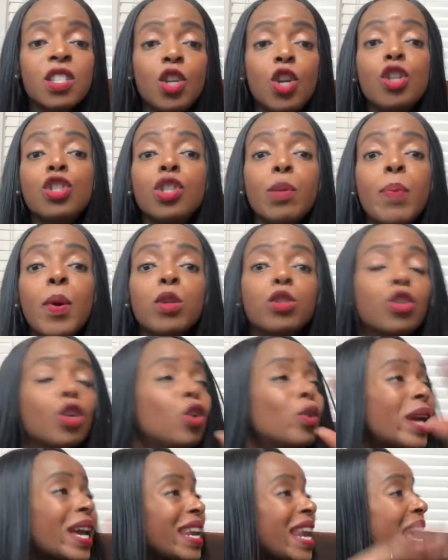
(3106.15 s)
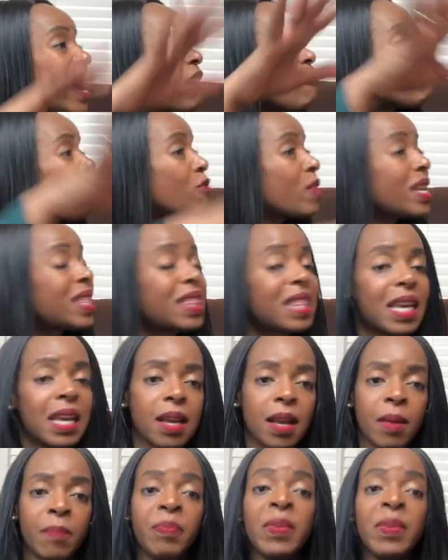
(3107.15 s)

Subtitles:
You're supposed to look at everything,